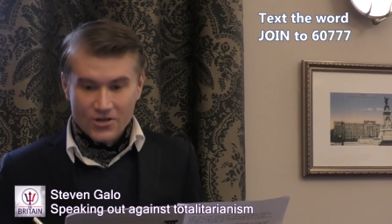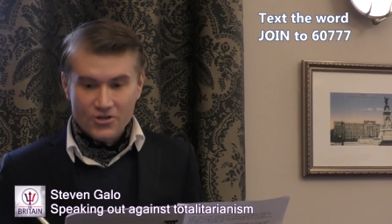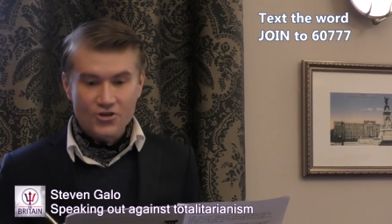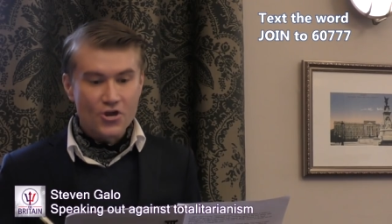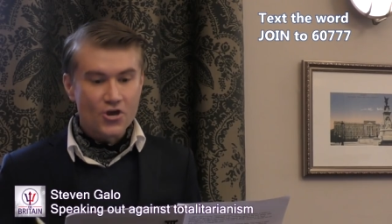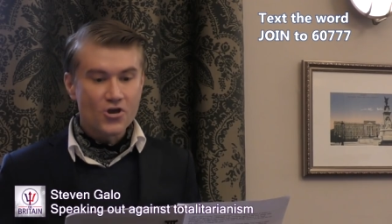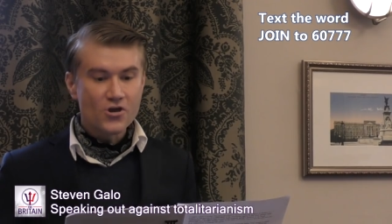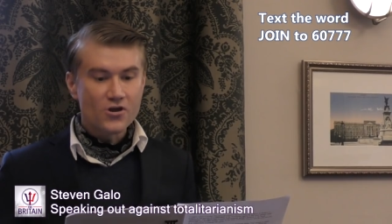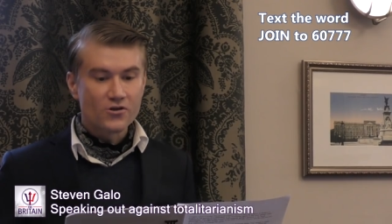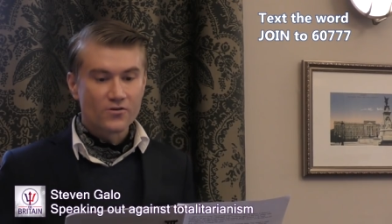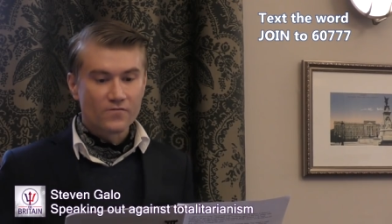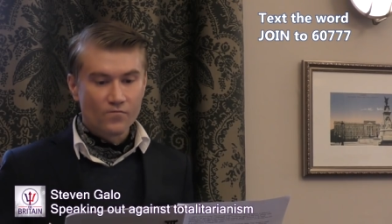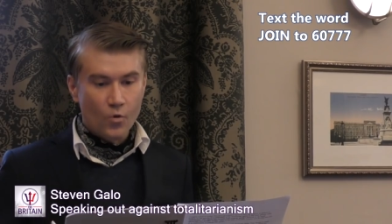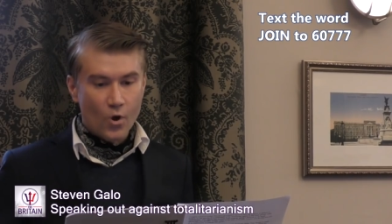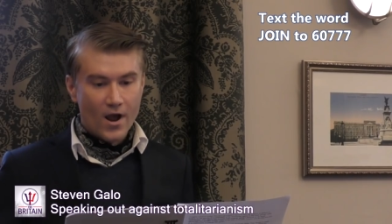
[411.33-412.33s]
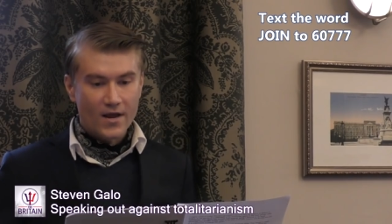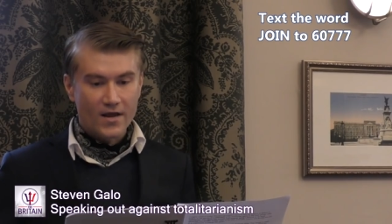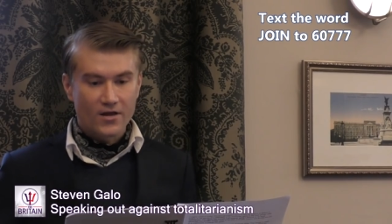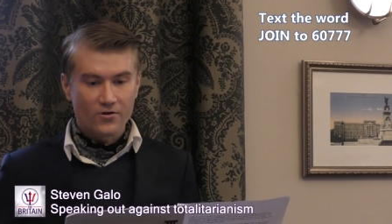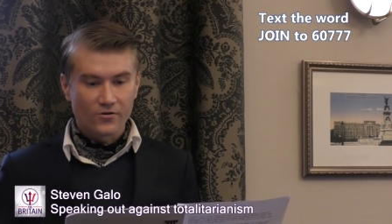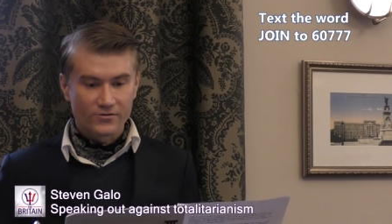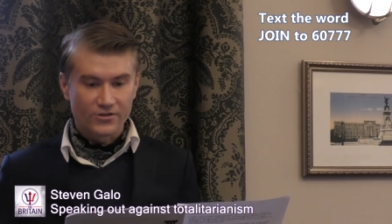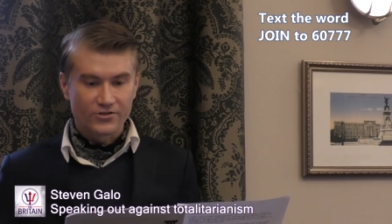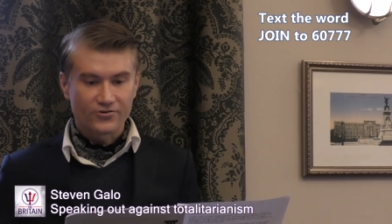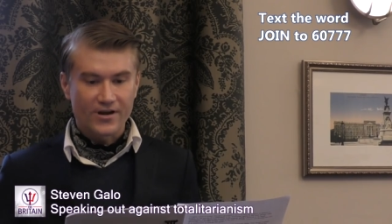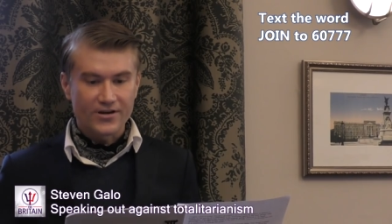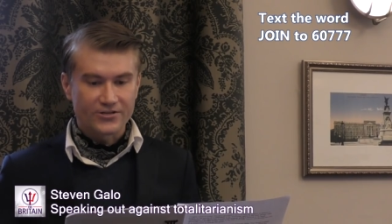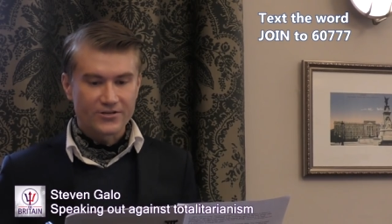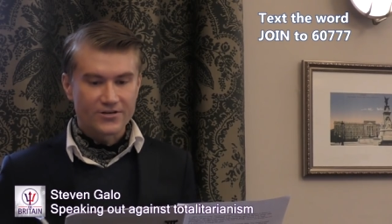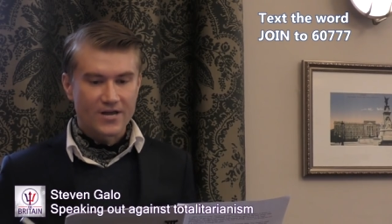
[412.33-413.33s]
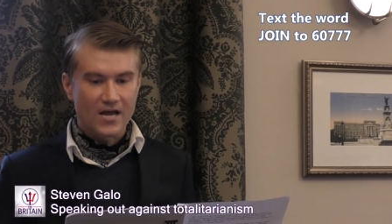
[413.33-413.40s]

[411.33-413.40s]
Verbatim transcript: New work concentration